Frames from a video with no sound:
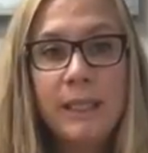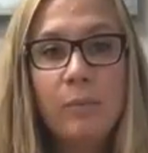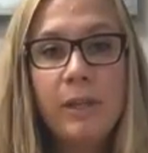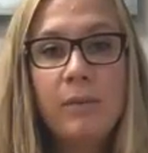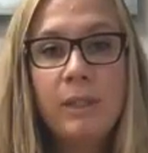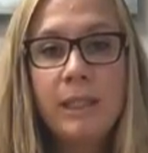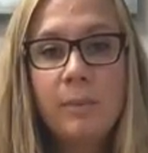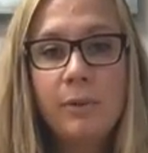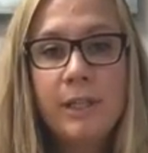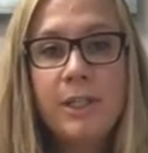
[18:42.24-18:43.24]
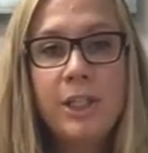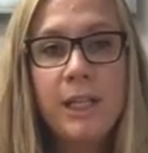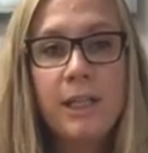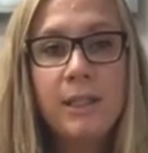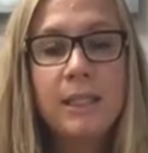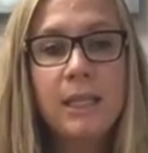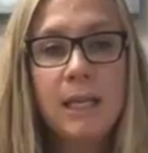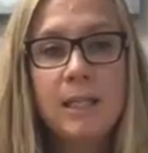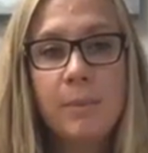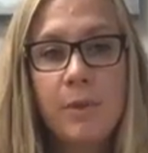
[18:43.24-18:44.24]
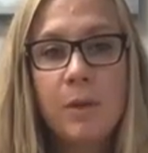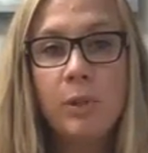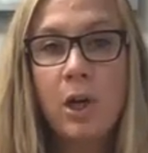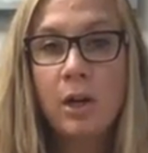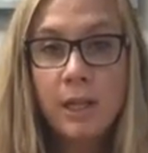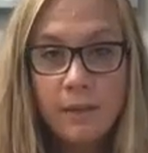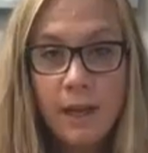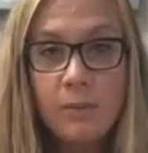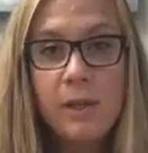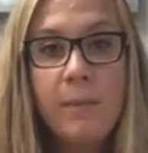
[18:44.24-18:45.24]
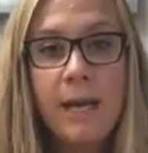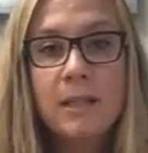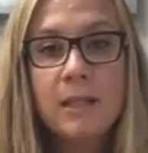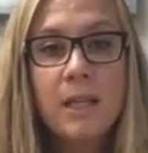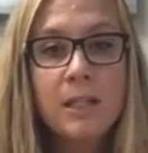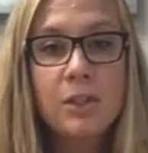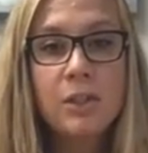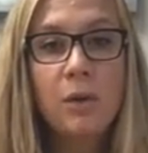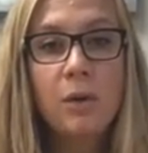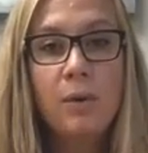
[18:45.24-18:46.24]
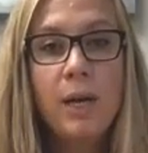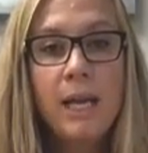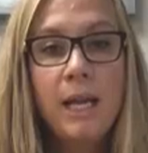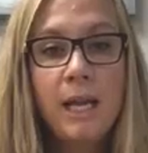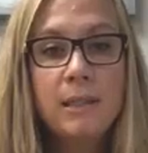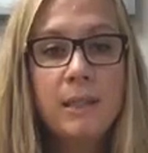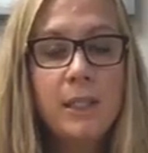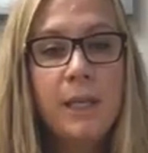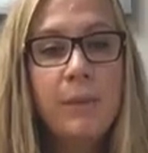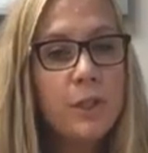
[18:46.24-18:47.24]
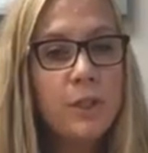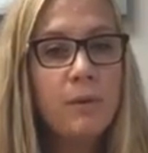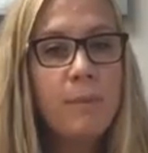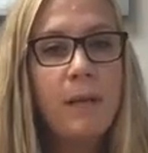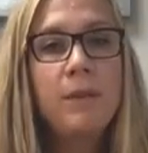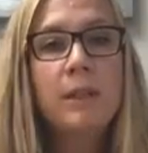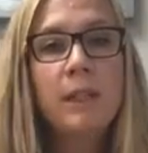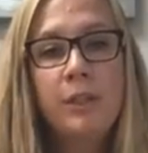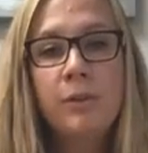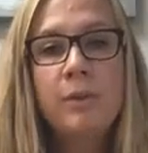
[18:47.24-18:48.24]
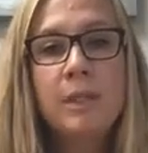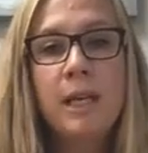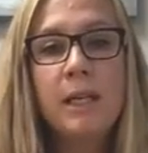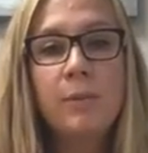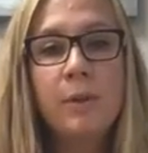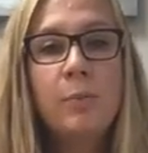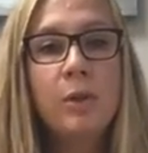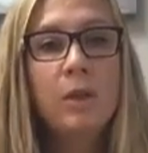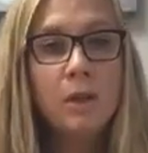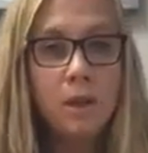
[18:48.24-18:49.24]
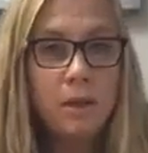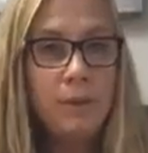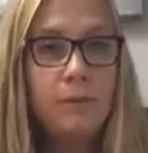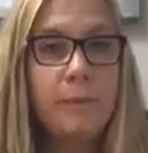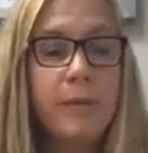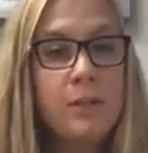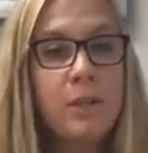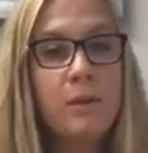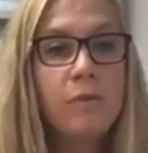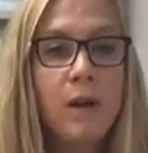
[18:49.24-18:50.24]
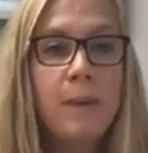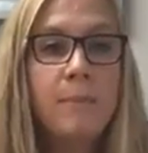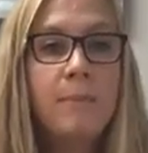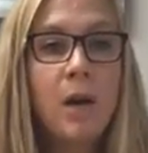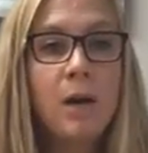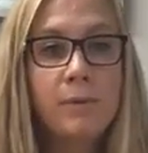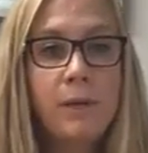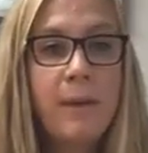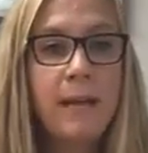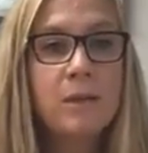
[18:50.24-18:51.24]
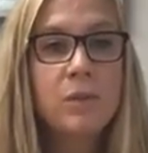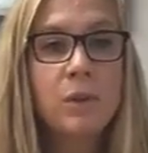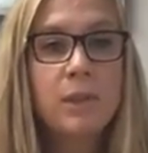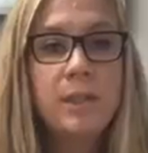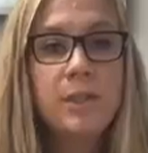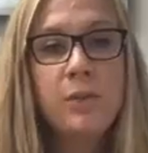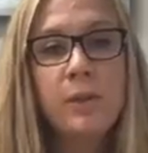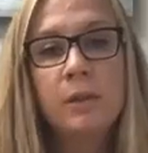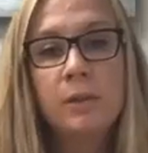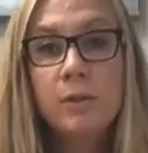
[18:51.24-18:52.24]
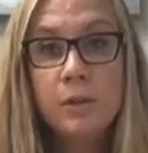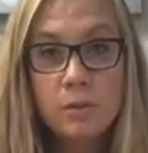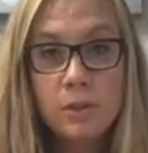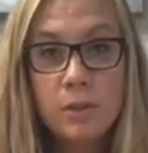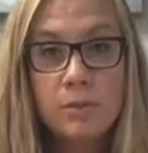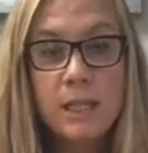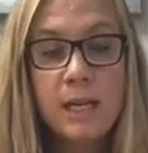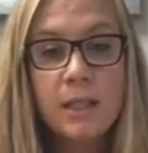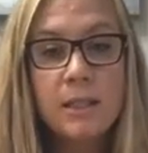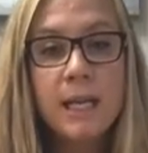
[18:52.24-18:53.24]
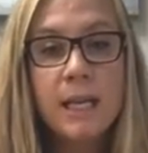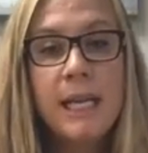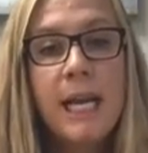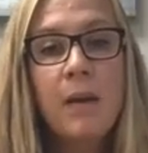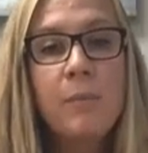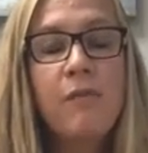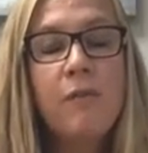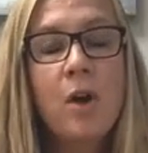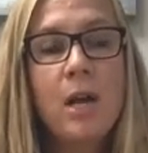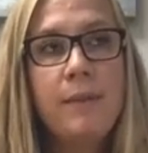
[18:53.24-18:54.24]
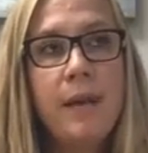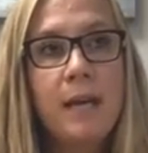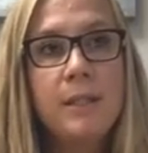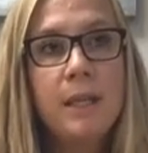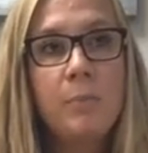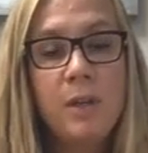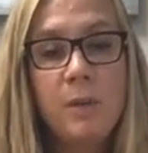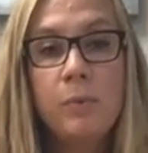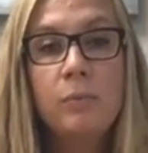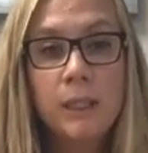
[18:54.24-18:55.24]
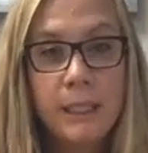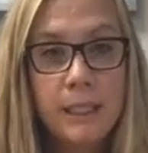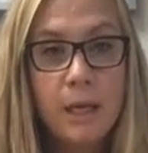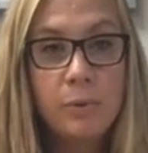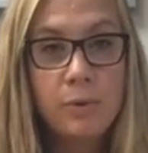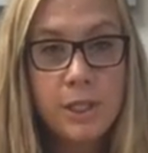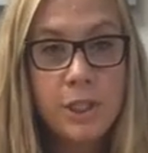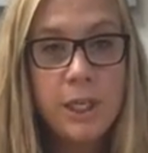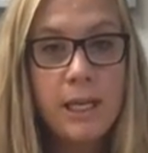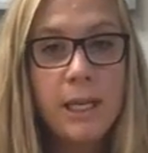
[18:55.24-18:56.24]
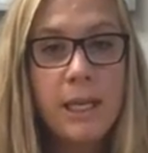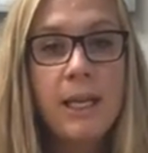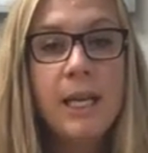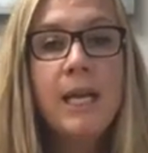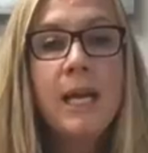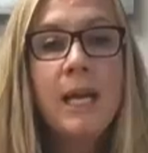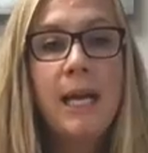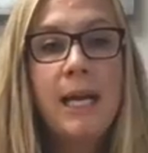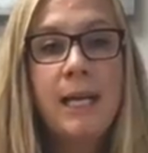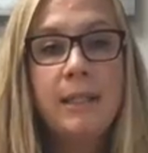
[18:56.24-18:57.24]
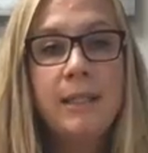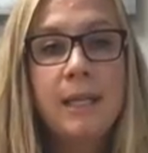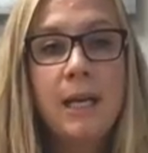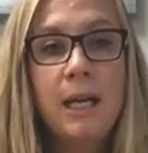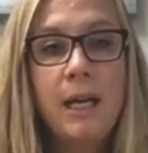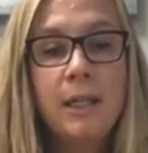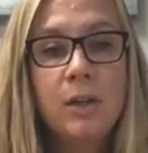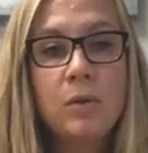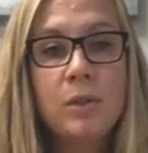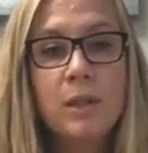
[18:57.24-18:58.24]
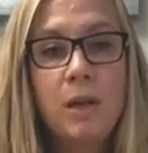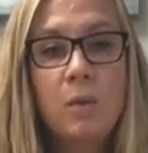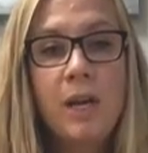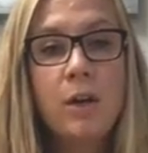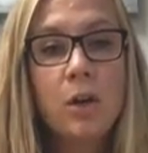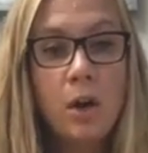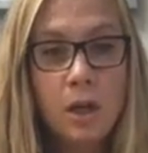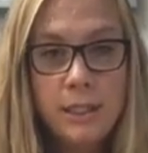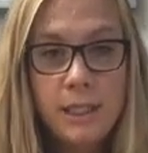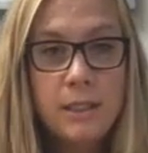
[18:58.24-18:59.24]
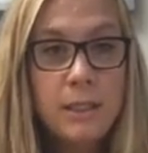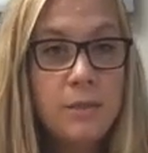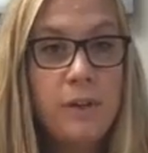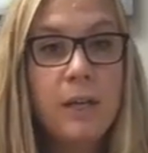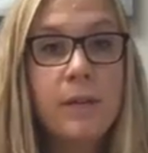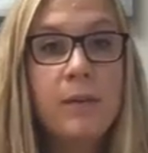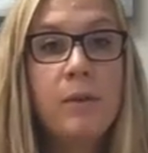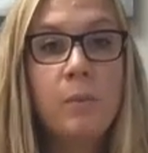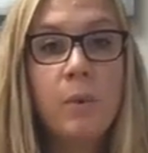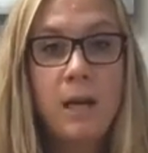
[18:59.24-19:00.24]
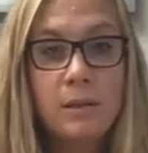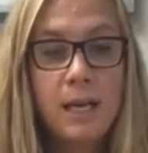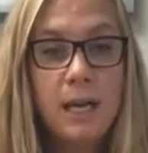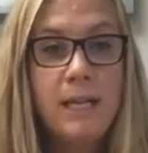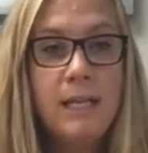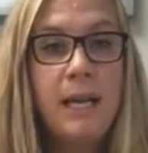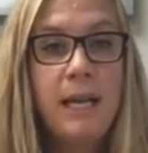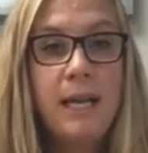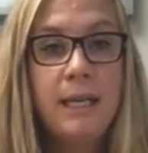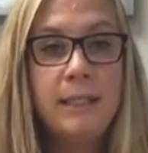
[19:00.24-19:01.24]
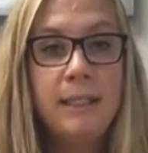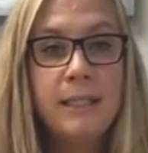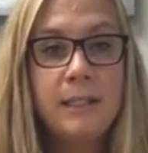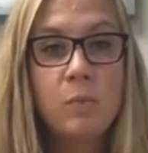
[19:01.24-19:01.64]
We really appreciate some of the blogging that RE/MAX does. So as a team, we do a monthly newsletter, and we pull a lot of information from our RE/MAX sources to include in those newsletters. And we find that people really appreciate it, and it goes a long way. The content is very well done, and it's